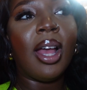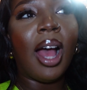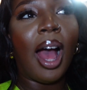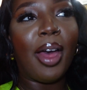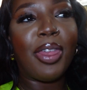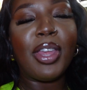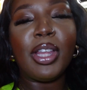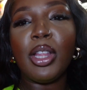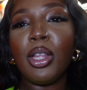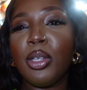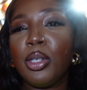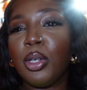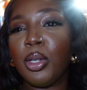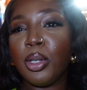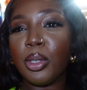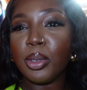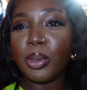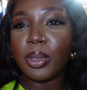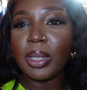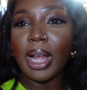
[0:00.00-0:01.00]
I think the
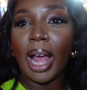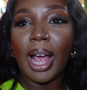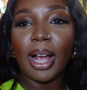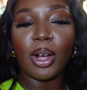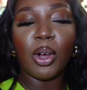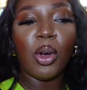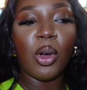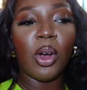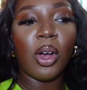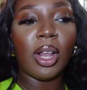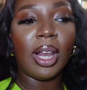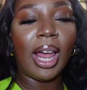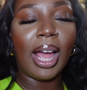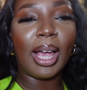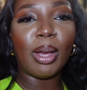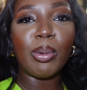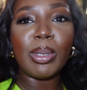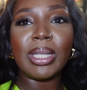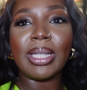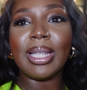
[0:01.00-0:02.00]
noodles that I got, like,
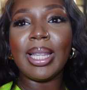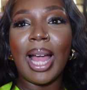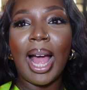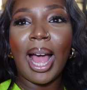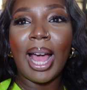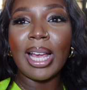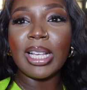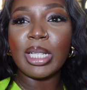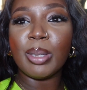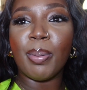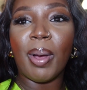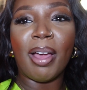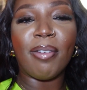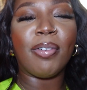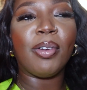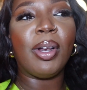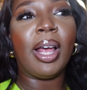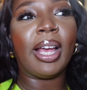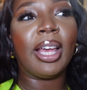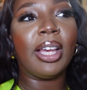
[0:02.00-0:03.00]
it was nice, but I
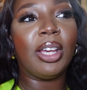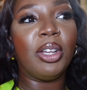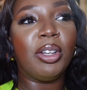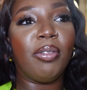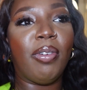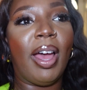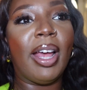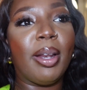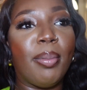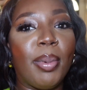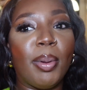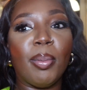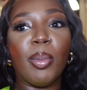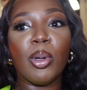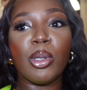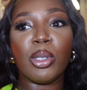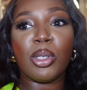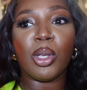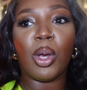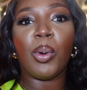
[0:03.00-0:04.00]
feel like it could have had a bit
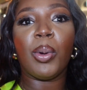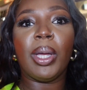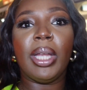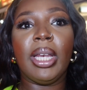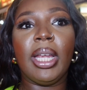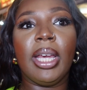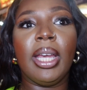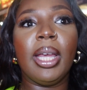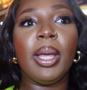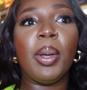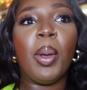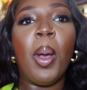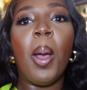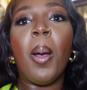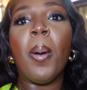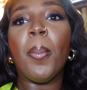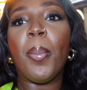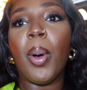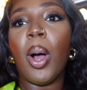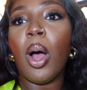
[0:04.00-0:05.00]
more salt in it.
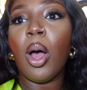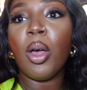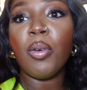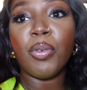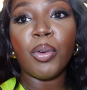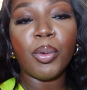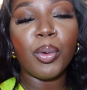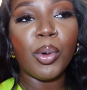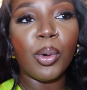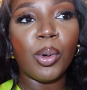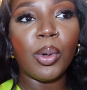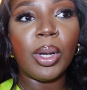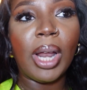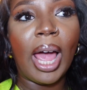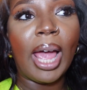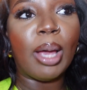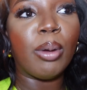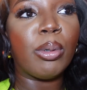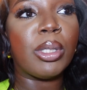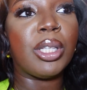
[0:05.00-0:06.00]
But overall,
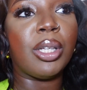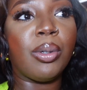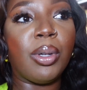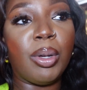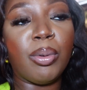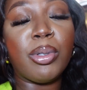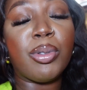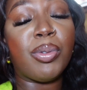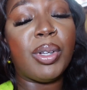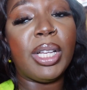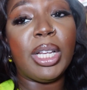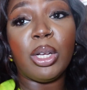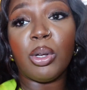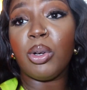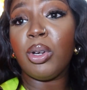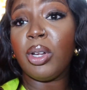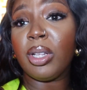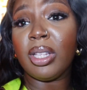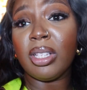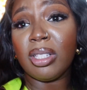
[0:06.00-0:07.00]
like, it was really
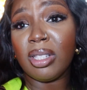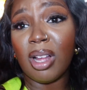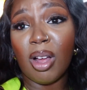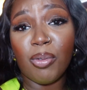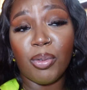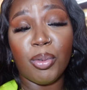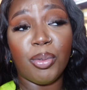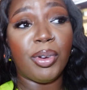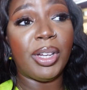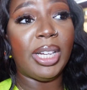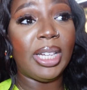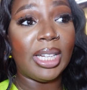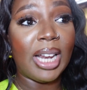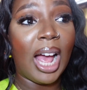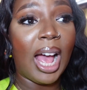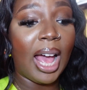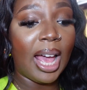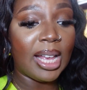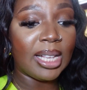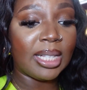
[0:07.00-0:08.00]
good. The stuff was really
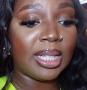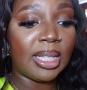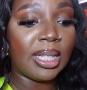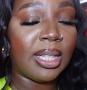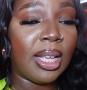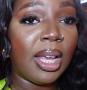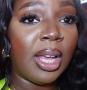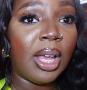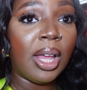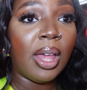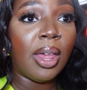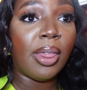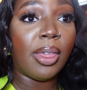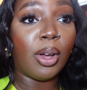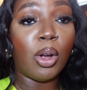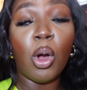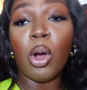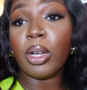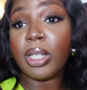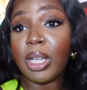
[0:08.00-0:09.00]
nice. The
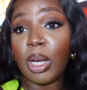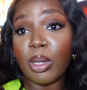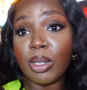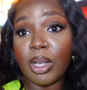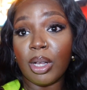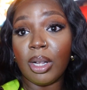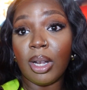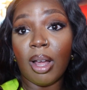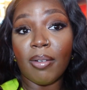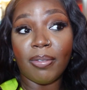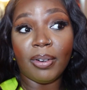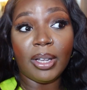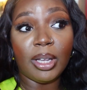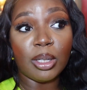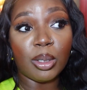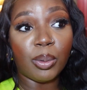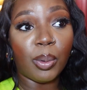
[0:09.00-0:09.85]
cocktails are lovely as